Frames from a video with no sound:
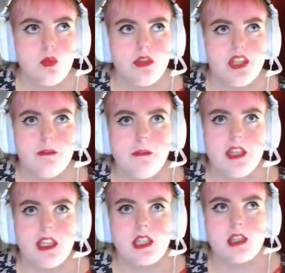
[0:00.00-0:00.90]
they
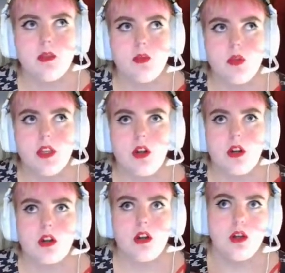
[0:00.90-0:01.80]
think we
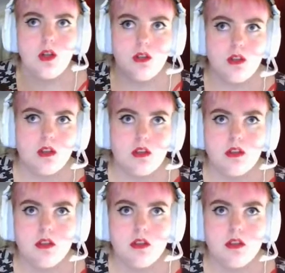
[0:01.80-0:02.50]
are all